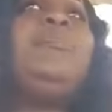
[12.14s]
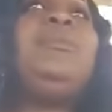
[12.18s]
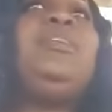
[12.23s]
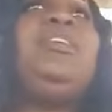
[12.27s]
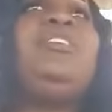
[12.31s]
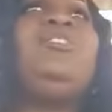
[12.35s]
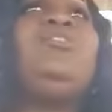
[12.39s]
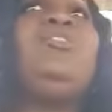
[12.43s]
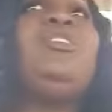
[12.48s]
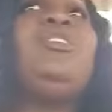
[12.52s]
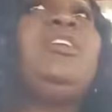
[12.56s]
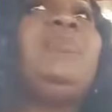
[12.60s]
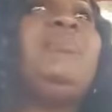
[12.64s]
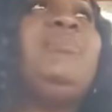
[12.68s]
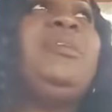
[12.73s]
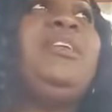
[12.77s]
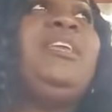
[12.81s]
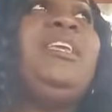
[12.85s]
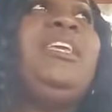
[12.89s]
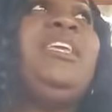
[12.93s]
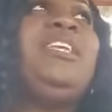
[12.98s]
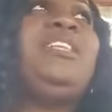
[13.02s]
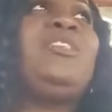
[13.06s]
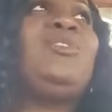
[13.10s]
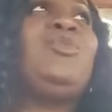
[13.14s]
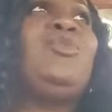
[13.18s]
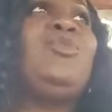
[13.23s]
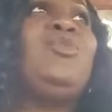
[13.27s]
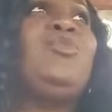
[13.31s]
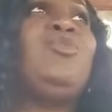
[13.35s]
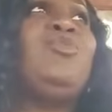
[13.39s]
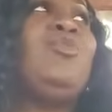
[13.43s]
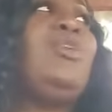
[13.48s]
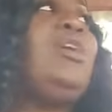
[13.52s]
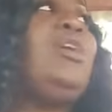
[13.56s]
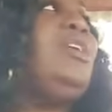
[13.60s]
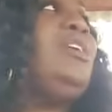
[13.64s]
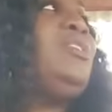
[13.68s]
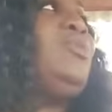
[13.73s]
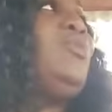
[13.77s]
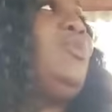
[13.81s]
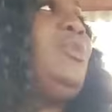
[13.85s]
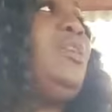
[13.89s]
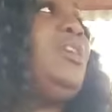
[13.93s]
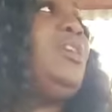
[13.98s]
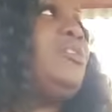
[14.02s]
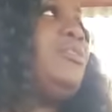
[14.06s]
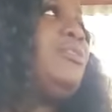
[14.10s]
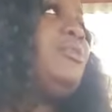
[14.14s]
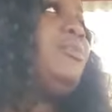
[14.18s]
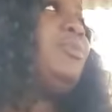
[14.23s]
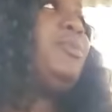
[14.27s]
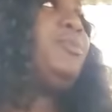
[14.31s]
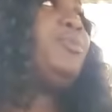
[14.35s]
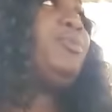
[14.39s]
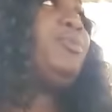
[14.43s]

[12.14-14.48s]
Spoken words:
me the drink, me eat two roll, two liquor,